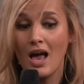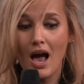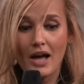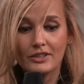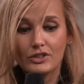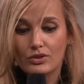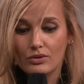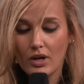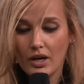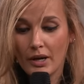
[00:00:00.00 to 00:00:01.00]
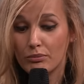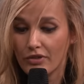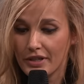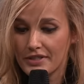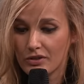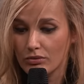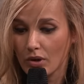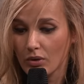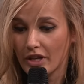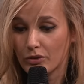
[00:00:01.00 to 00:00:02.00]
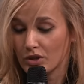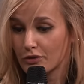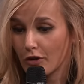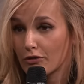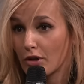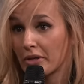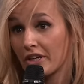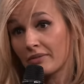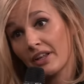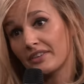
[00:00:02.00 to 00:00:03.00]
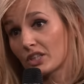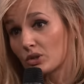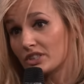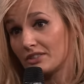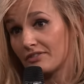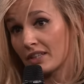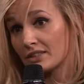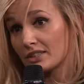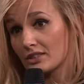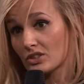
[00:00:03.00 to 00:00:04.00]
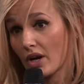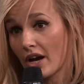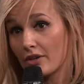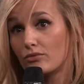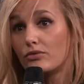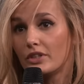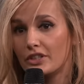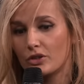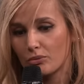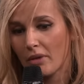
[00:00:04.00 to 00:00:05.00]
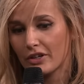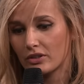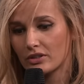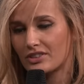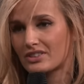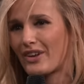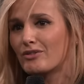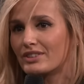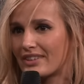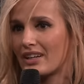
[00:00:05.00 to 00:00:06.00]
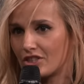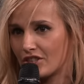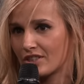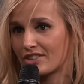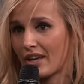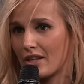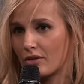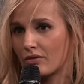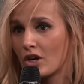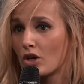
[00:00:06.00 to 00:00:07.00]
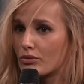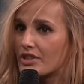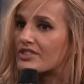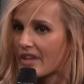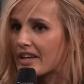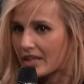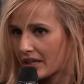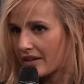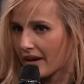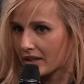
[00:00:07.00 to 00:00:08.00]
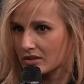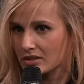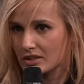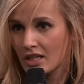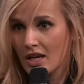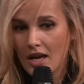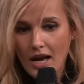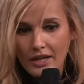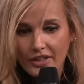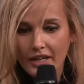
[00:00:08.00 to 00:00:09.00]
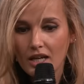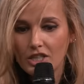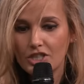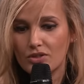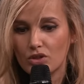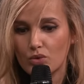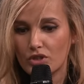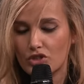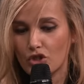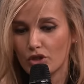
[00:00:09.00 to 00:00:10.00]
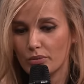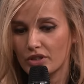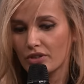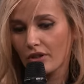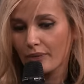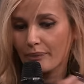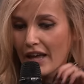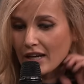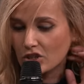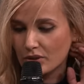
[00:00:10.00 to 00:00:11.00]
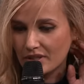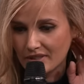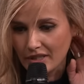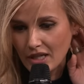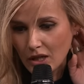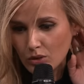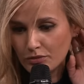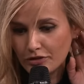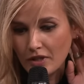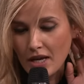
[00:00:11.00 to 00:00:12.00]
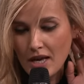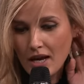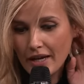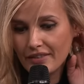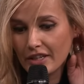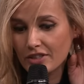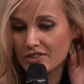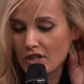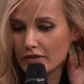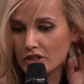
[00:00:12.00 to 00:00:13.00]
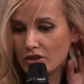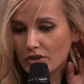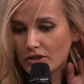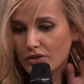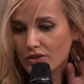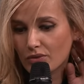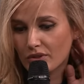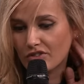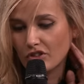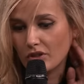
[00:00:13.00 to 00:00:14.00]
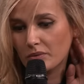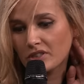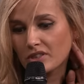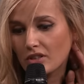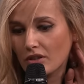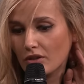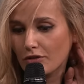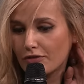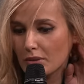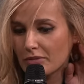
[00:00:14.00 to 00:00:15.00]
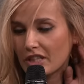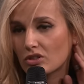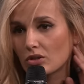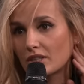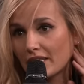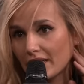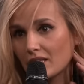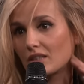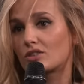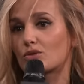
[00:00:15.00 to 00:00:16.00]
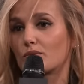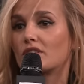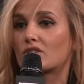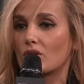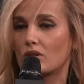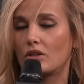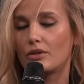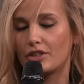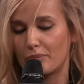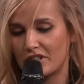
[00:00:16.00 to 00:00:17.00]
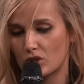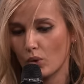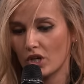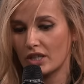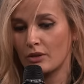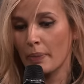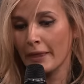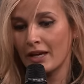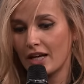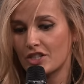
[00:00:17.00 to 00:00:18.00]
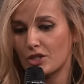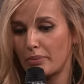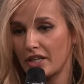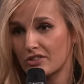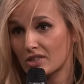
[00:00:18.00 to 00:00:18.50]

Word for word: and to uh, embrace a role that was far from him and that he could defend. So I really admire this kind of intelligence and risk-taking in actors. And Ella, she's a Swiss-German um, actress, Ella Rumpf, and I discovered her in a Swiss-German uh, film that's called Krieg, it's, it's called, uh, it means war, and she plays a